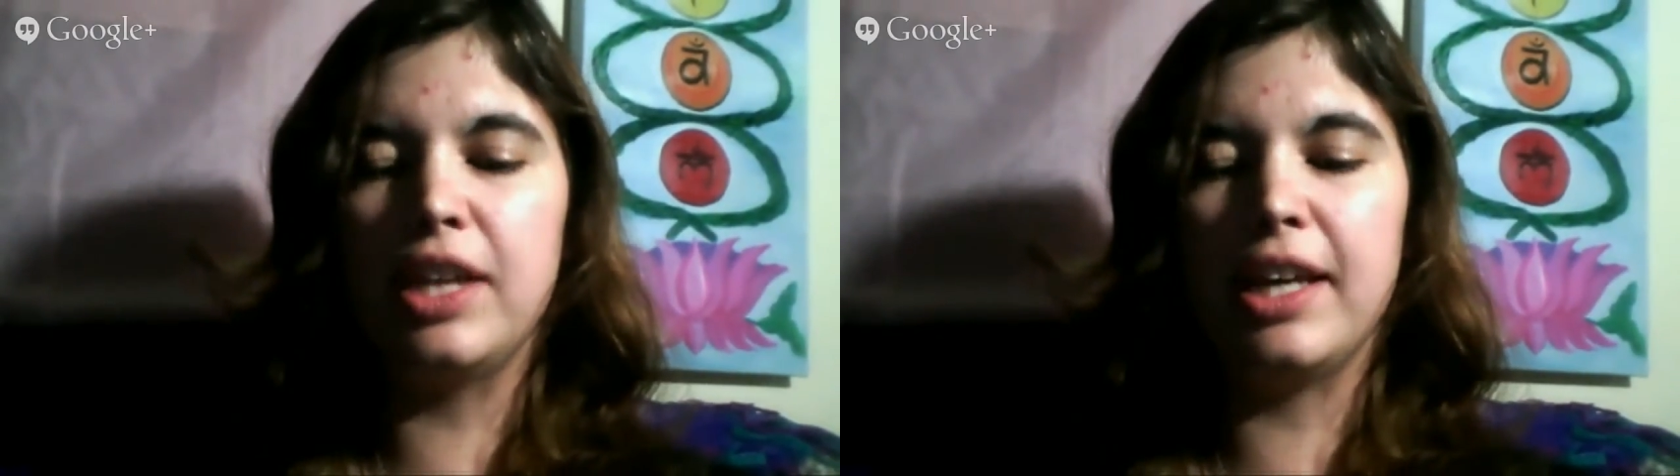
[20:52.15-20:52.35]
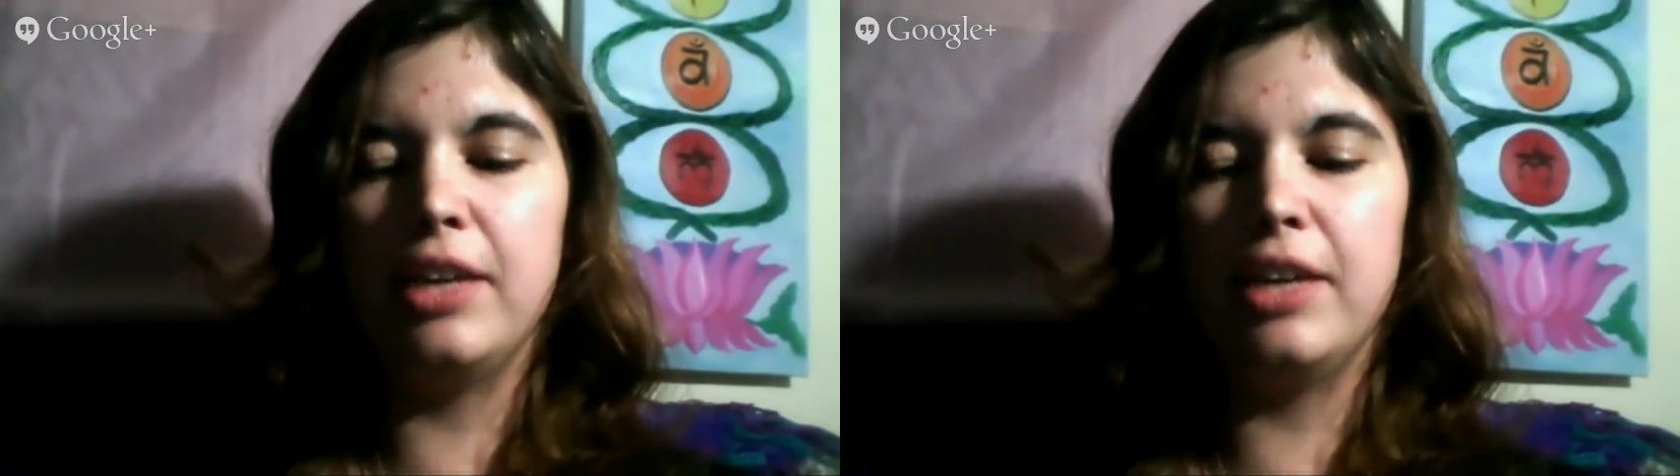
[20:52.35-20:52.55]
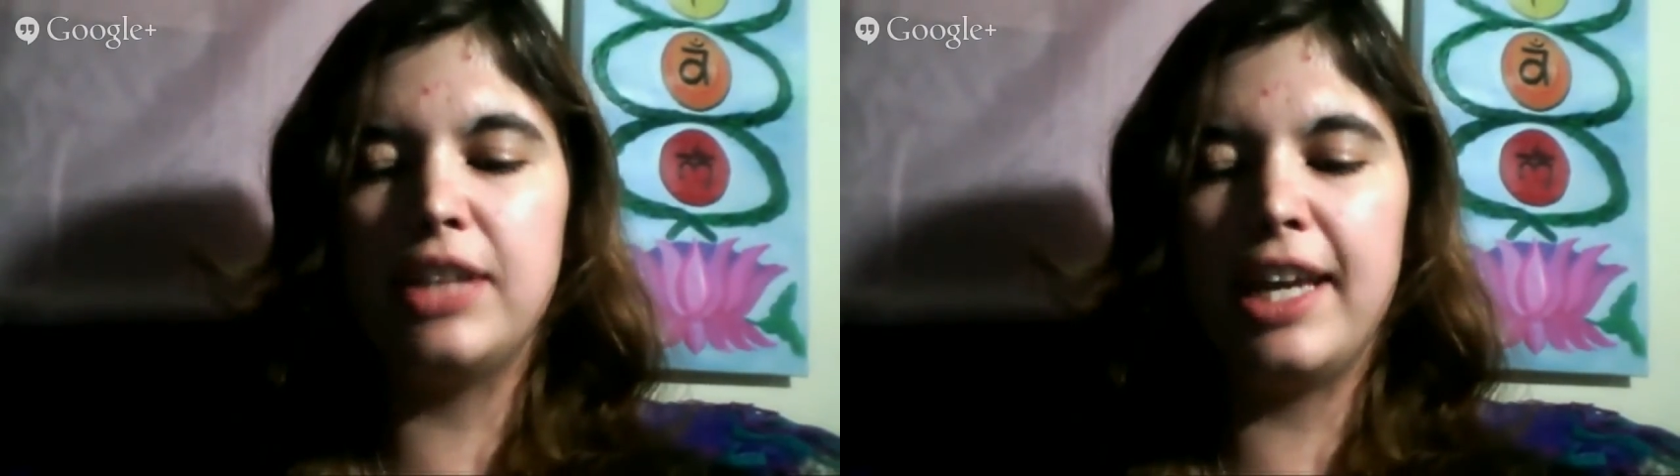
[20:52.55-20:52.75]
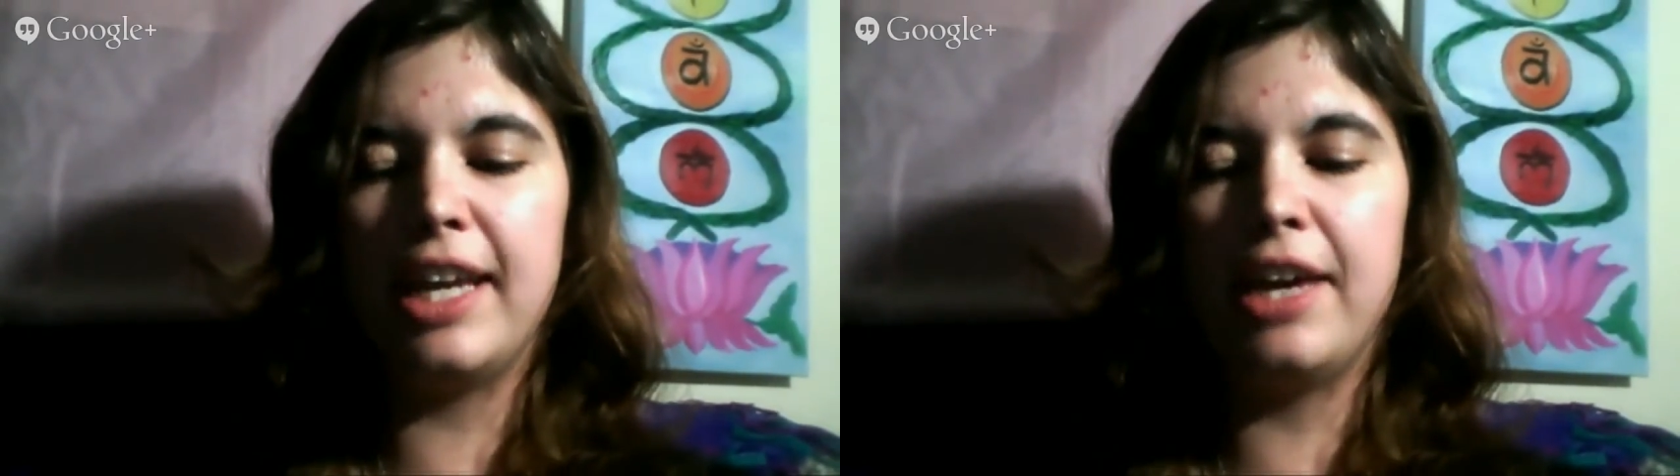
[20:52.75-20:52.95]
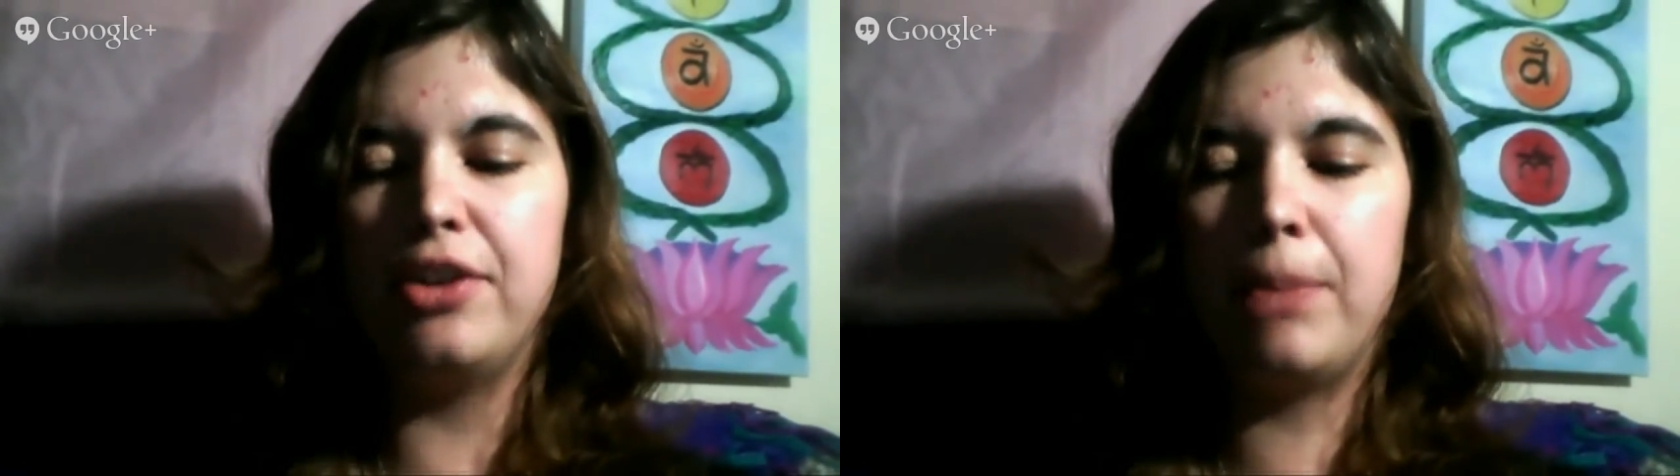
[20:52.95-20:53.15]
It'll stay
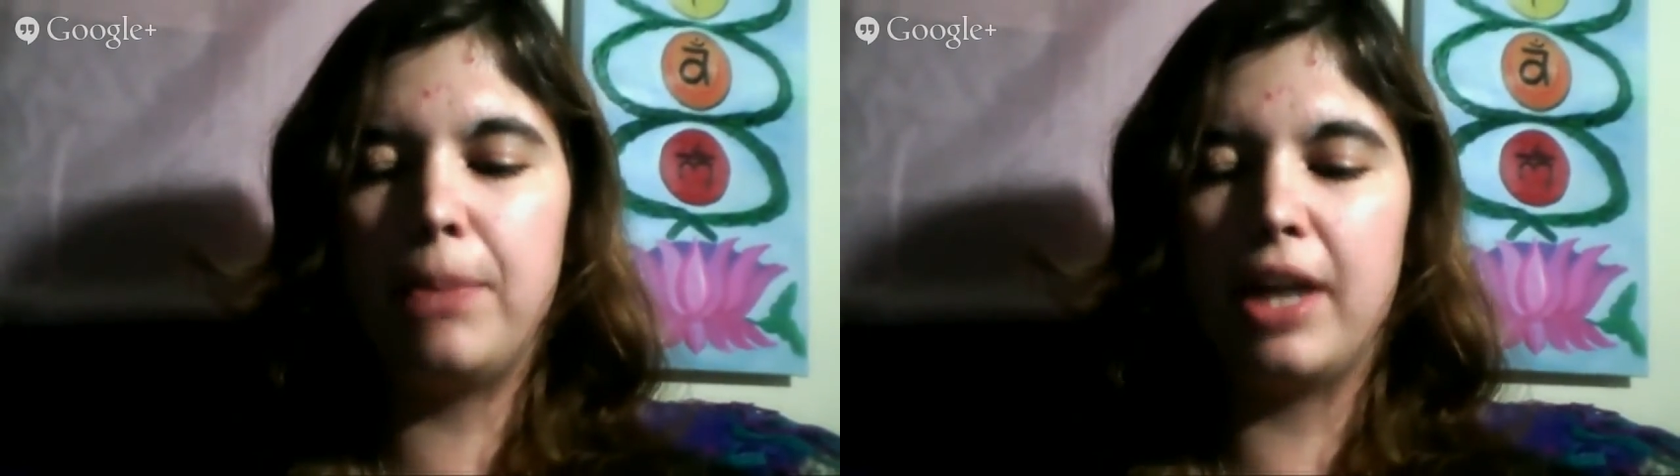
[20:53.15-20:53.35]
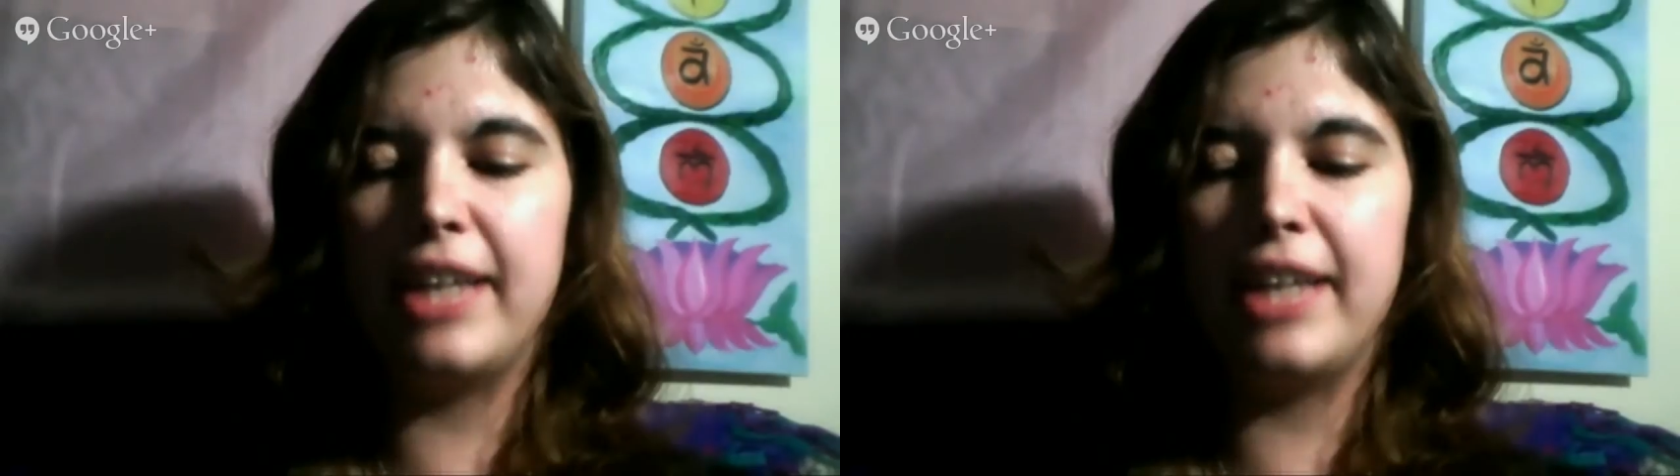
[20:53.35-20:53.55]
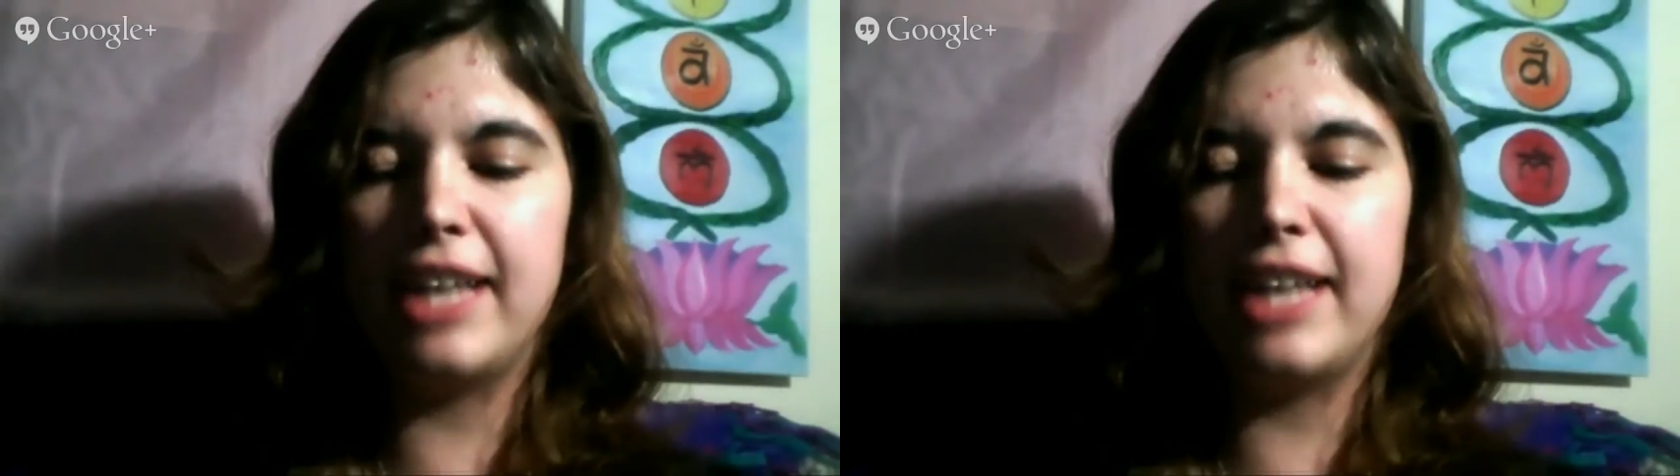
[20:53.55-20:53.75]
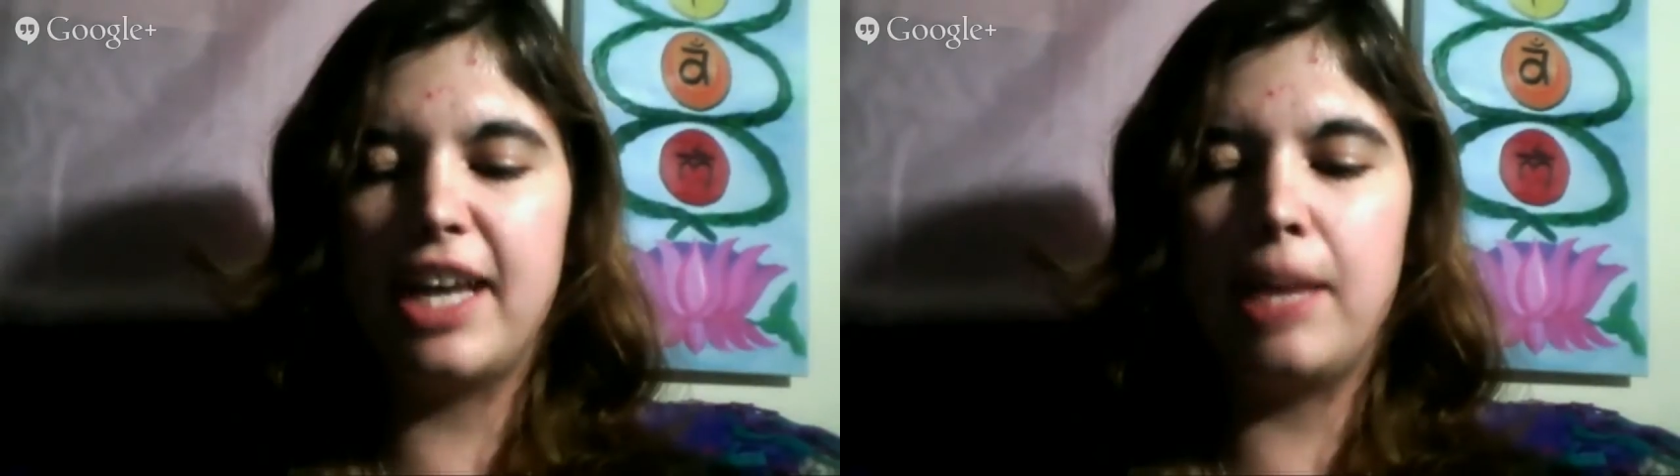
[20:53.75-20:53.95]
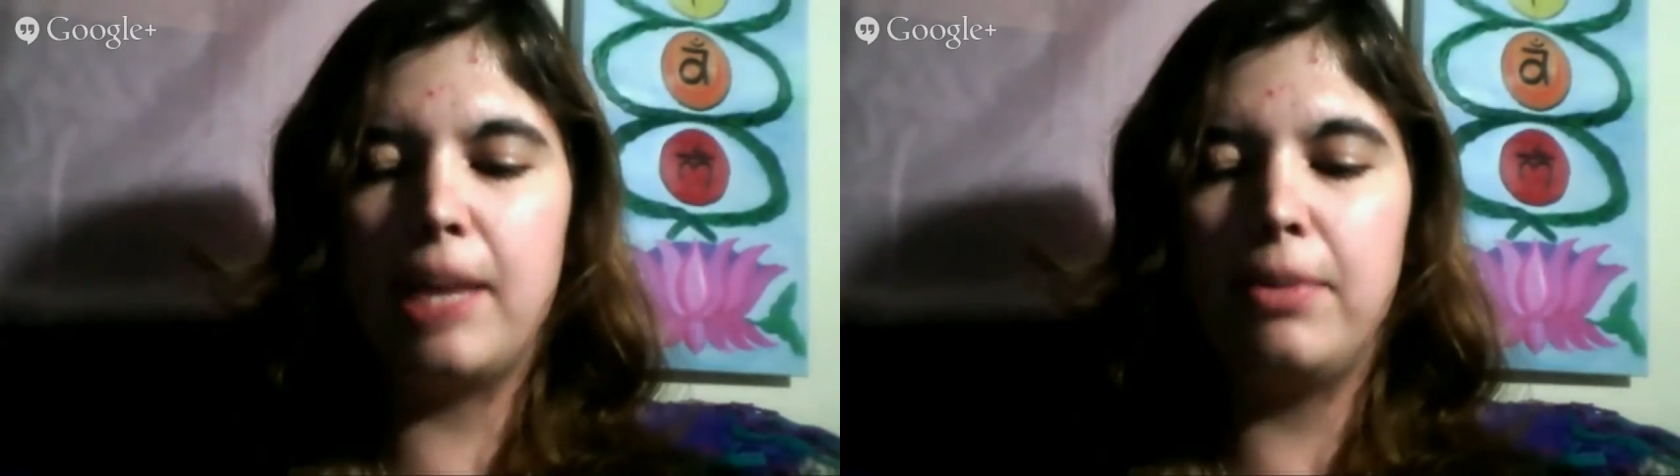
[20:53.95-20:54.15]
under the podcast
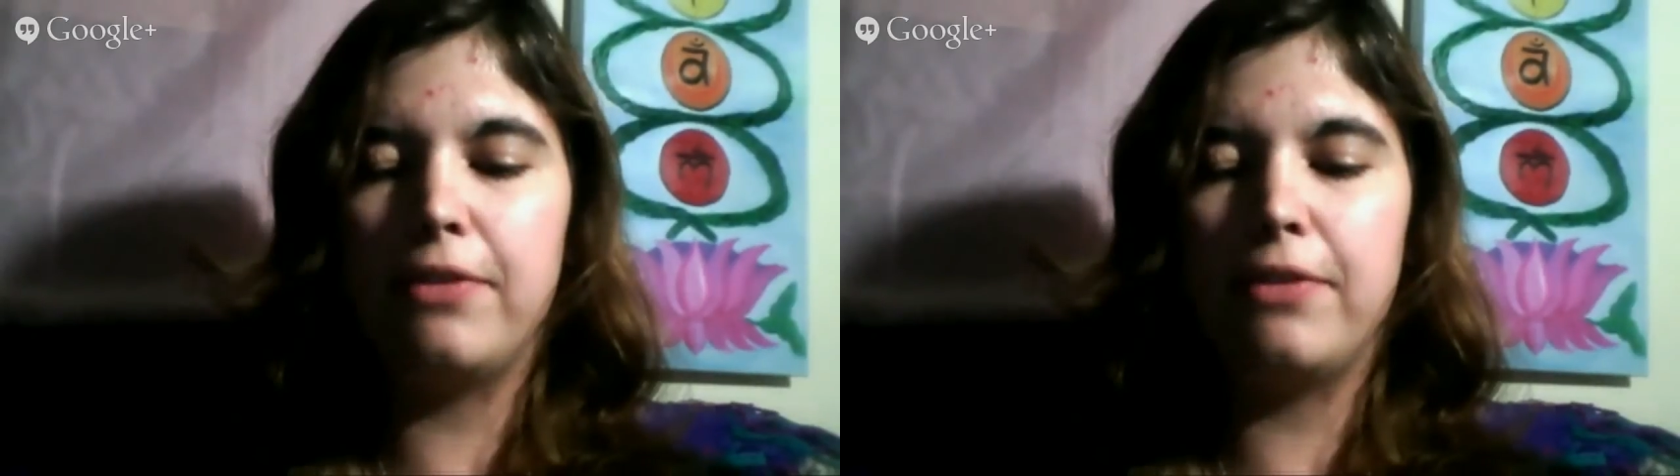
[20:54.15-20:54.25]
tab